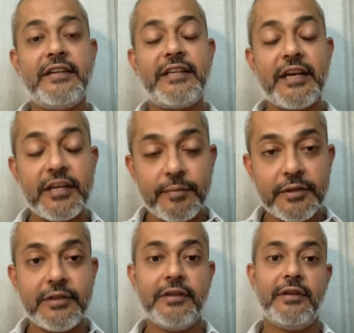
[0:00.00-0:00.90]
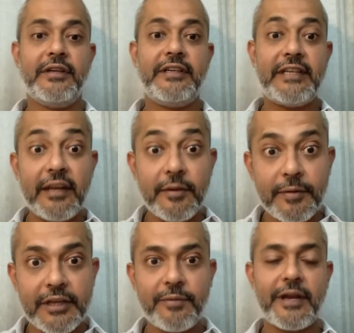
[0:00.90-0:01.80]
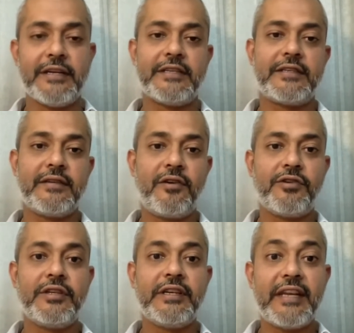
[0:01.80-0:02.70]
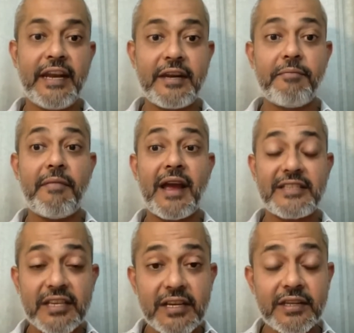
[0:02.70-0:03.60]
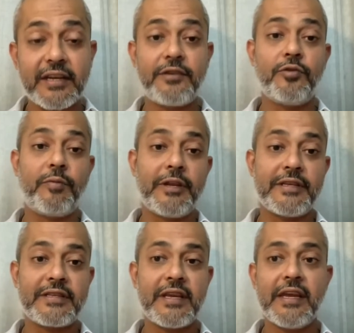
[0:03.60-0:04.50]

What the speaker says: terrible, terrible events or the great massacre that took place